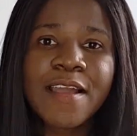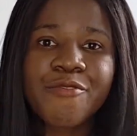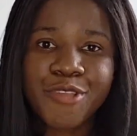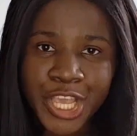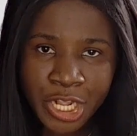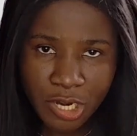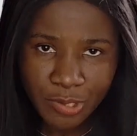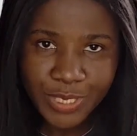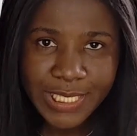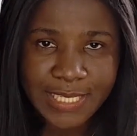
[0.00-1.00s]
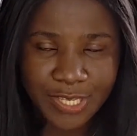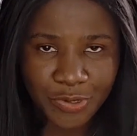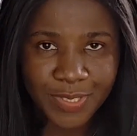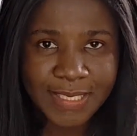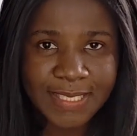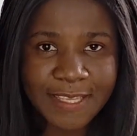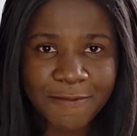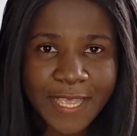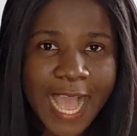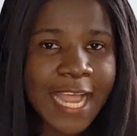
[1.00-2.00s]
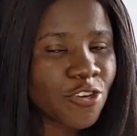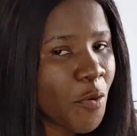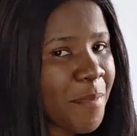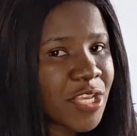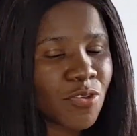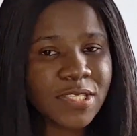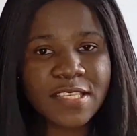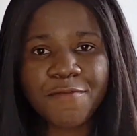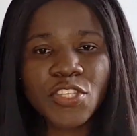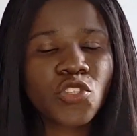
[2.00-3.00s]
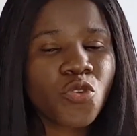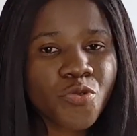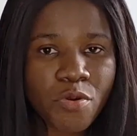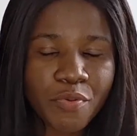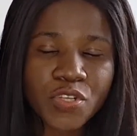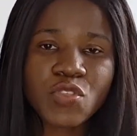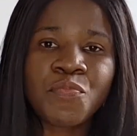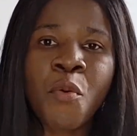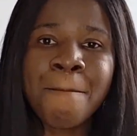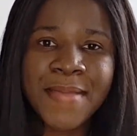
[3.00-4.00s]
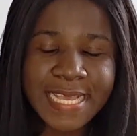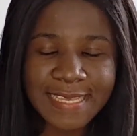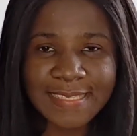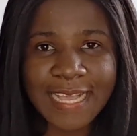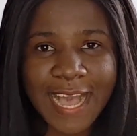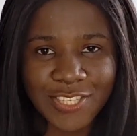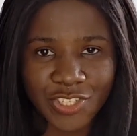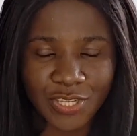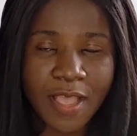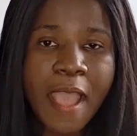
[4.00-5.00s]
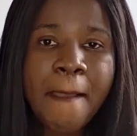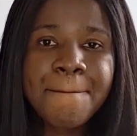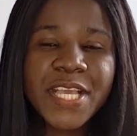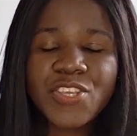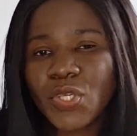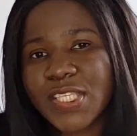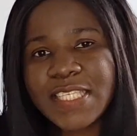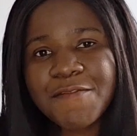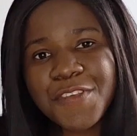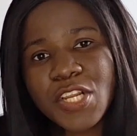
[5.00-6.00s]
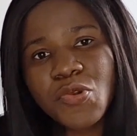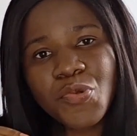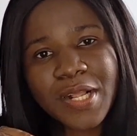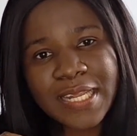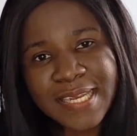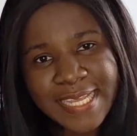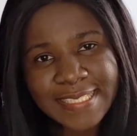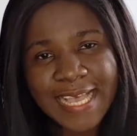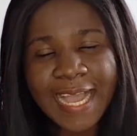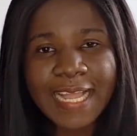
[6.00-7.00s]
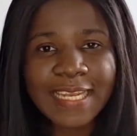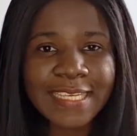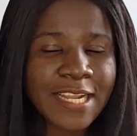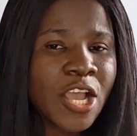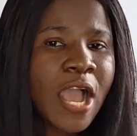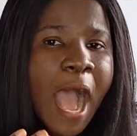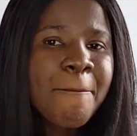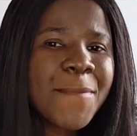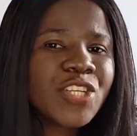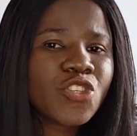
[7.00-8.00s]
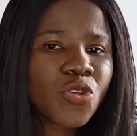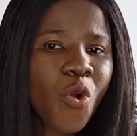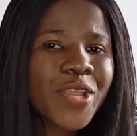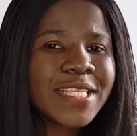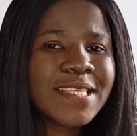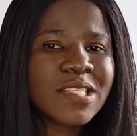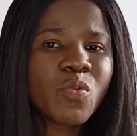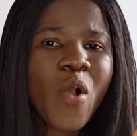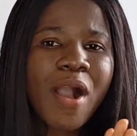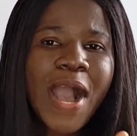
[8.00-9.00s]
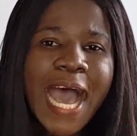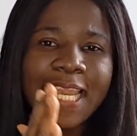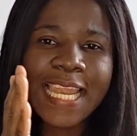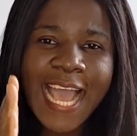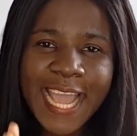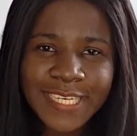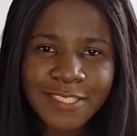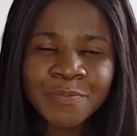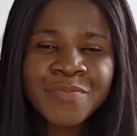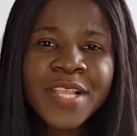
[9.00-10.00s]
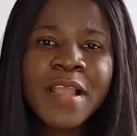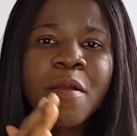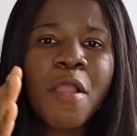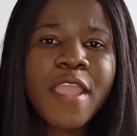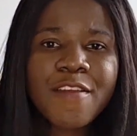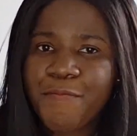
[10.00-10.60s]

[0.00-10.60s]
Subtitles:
Include it in your CV, and don't make your CV so robust, but make it catchy. Make your CV look neat and clean, and make sure it is well aligned. If